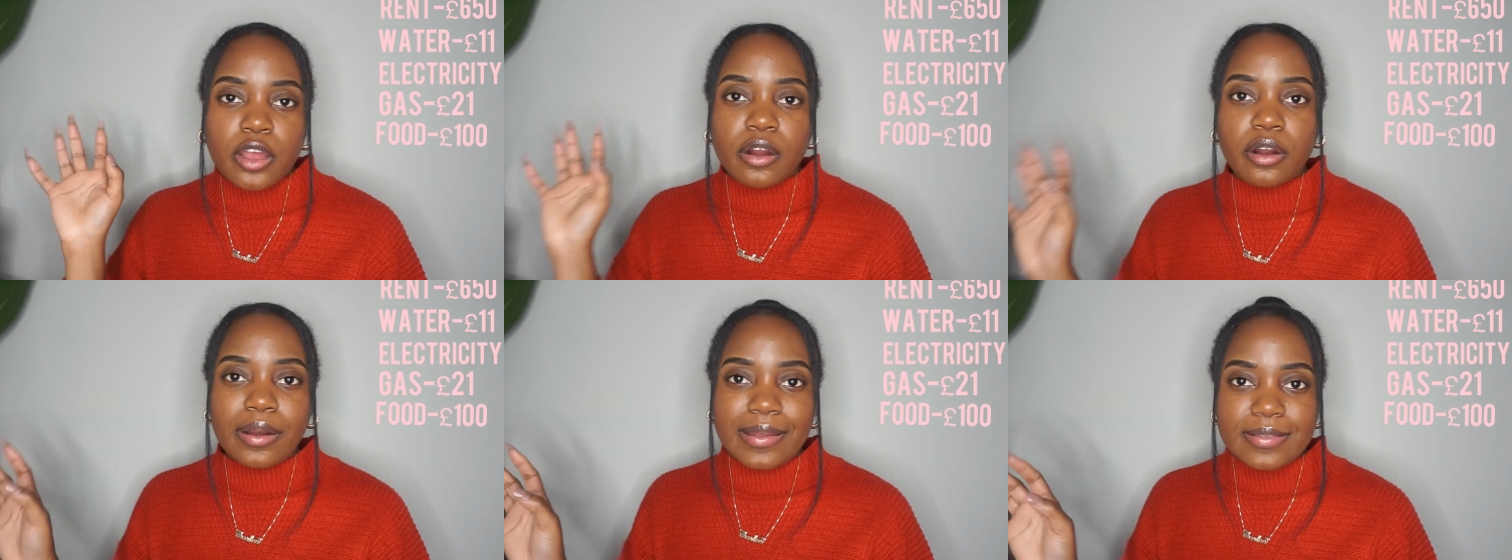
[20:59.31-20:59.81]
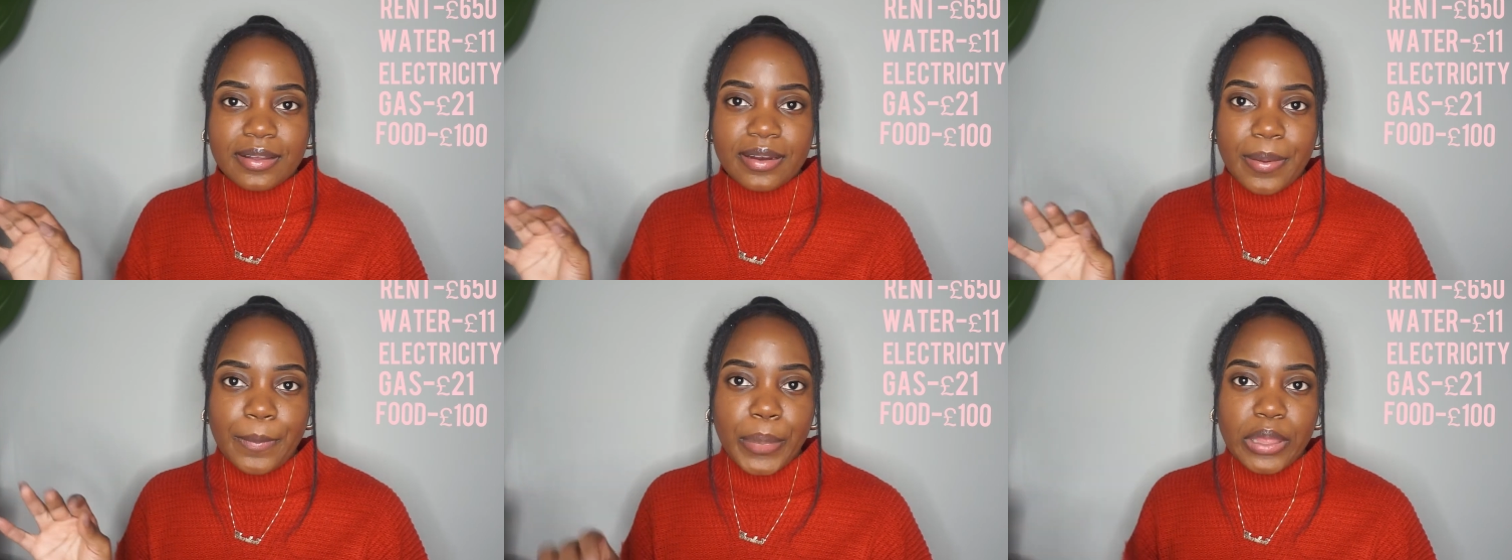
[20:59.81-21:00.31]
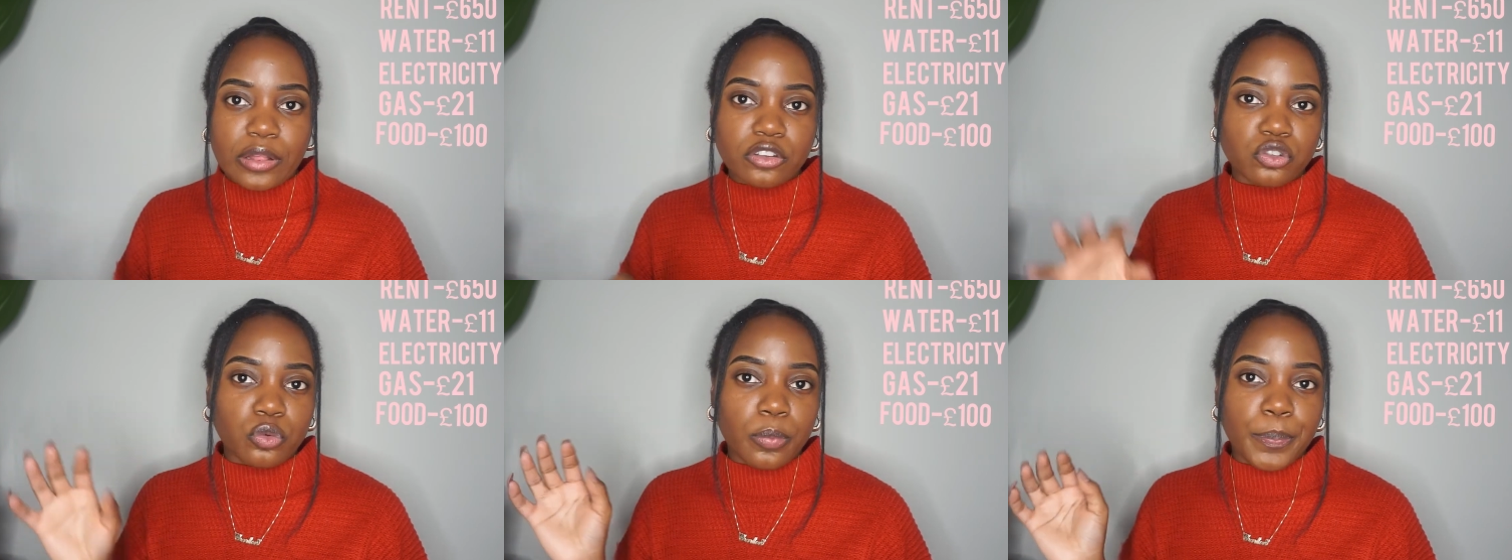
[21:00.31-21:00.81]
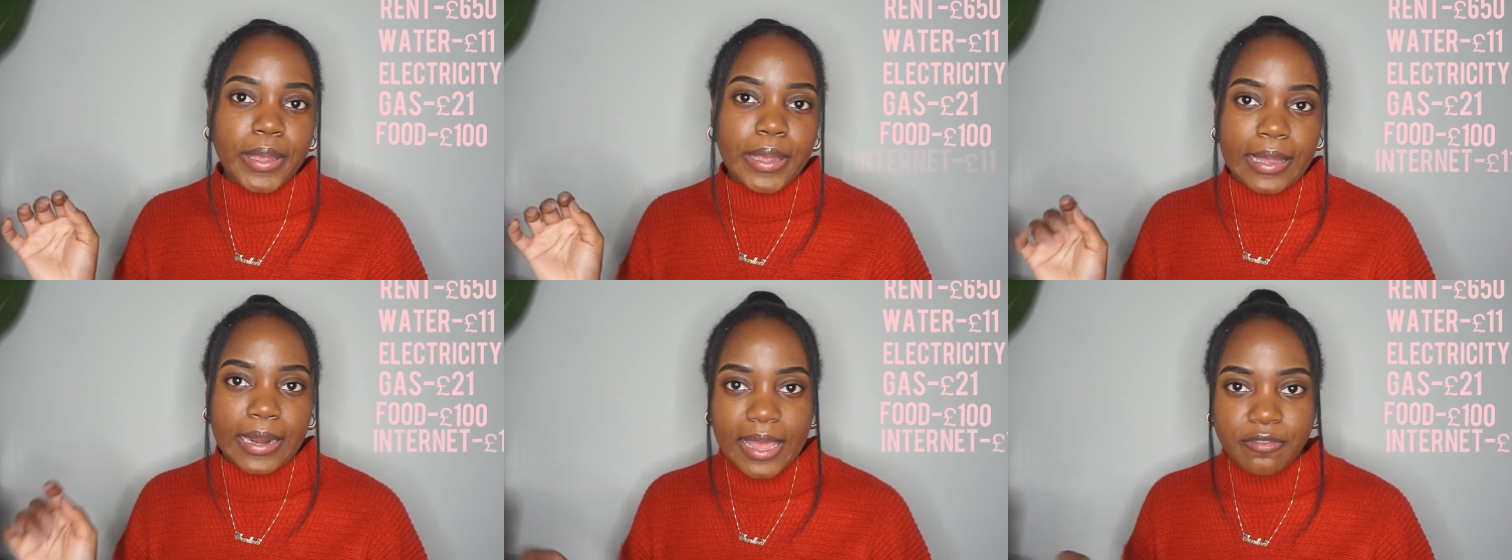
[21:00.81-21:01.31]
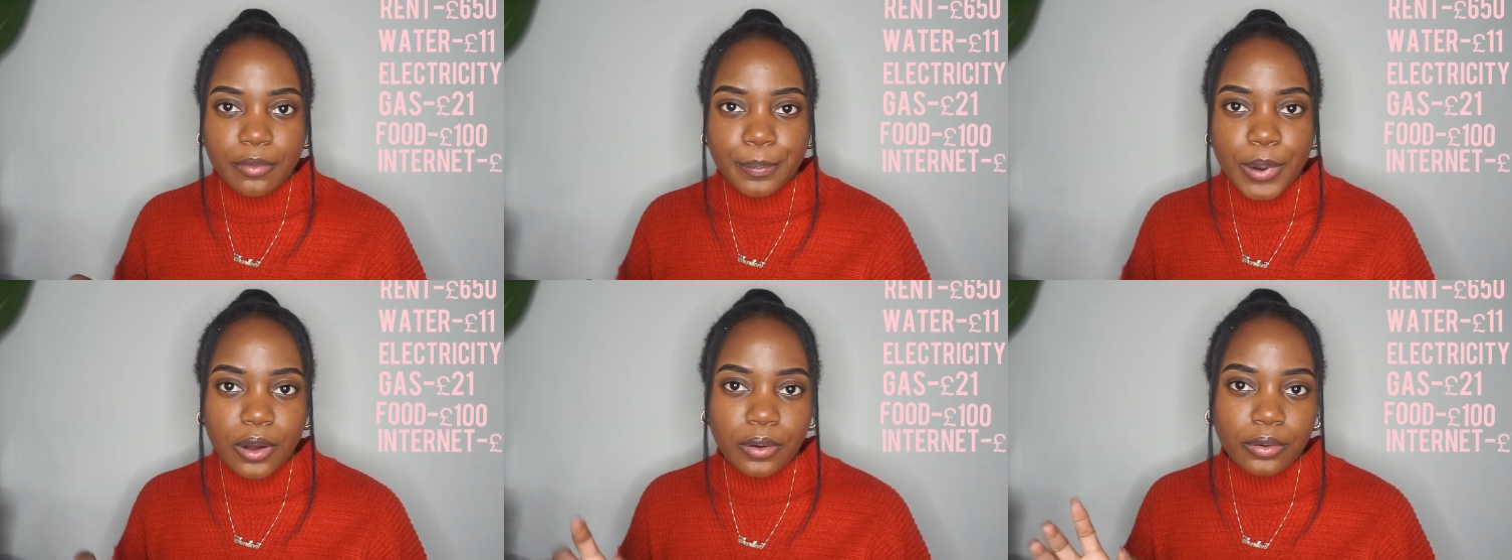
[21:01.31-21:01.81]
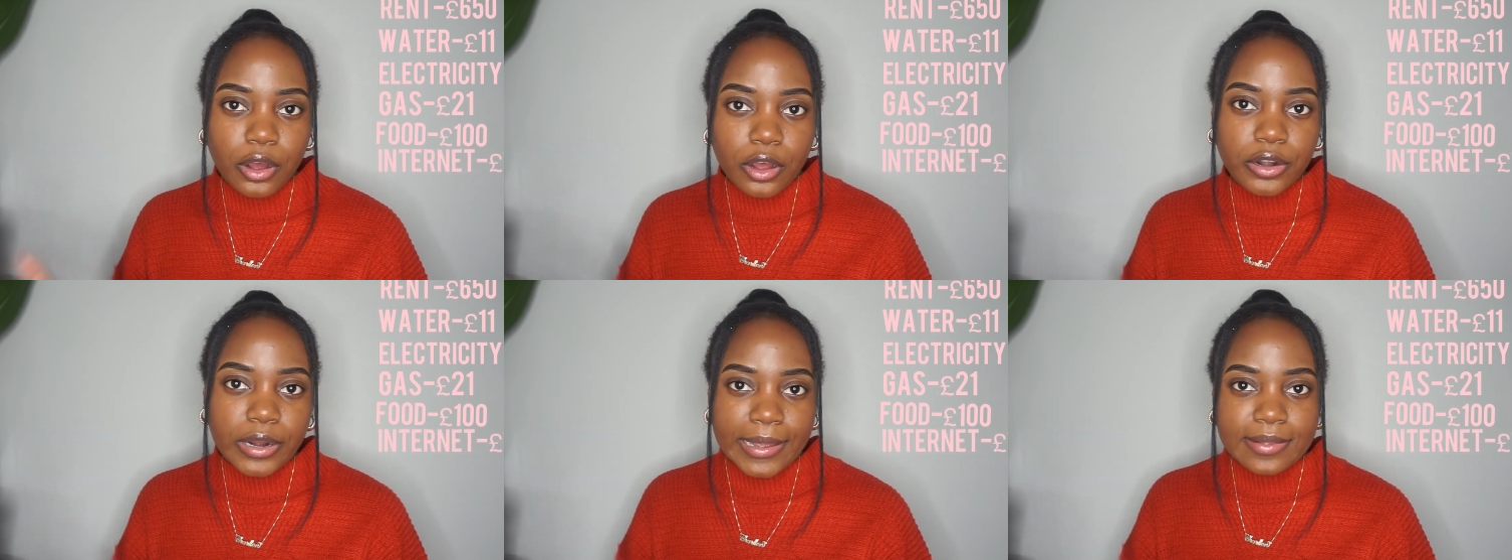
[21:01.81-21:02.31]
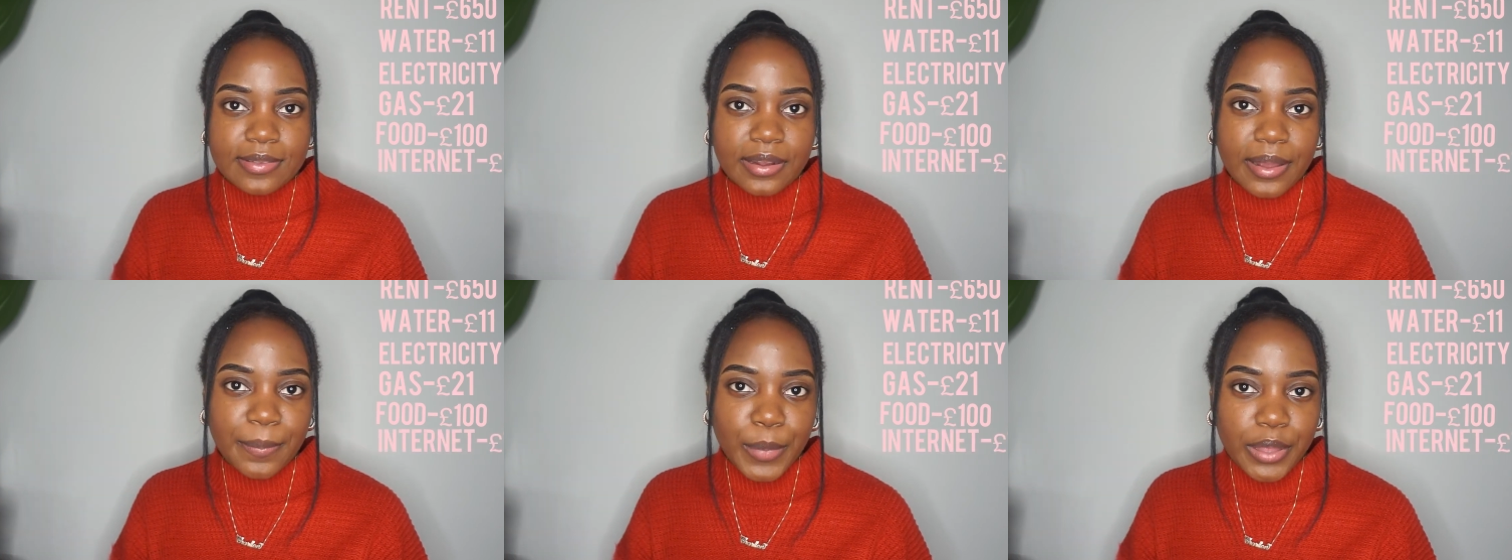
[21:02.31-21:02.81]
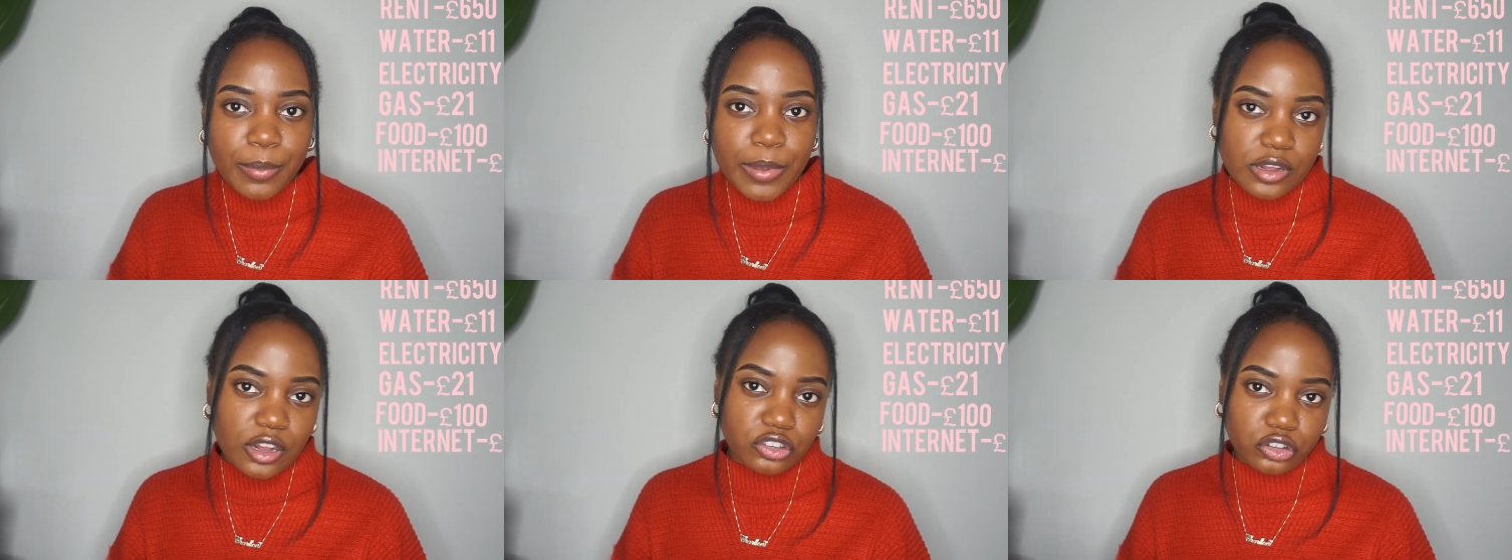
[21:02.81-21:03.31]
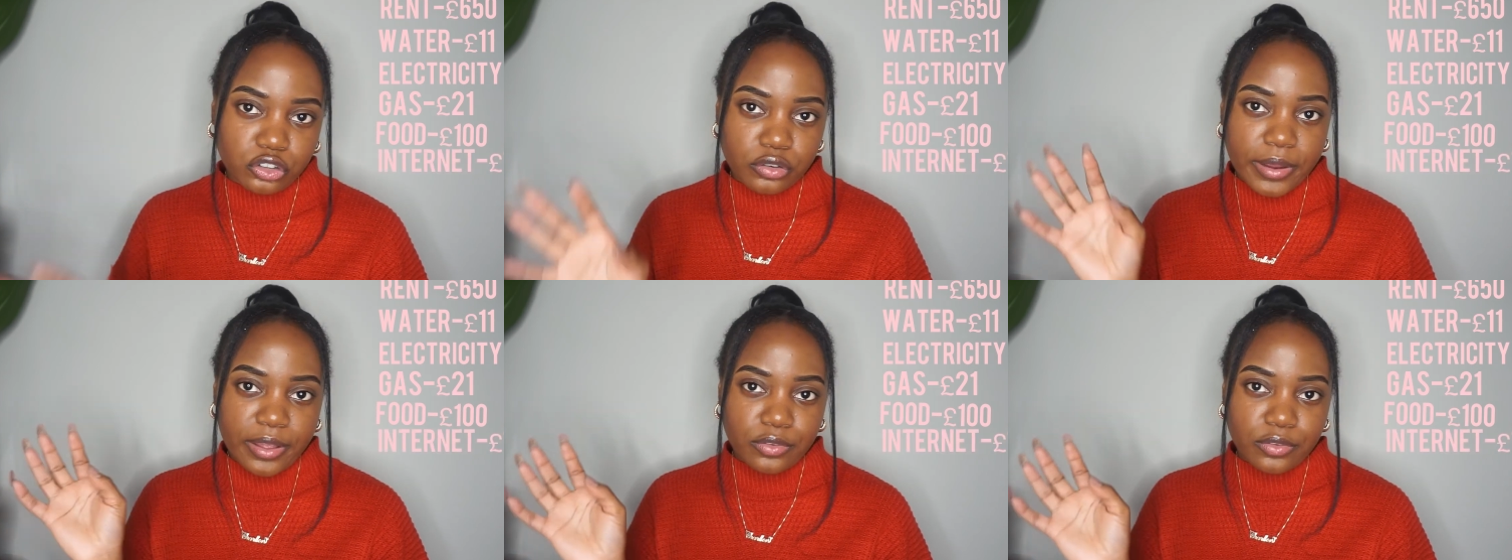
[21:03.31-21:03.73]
Her internet bill, she will pay £11 on her internet bill, because she try and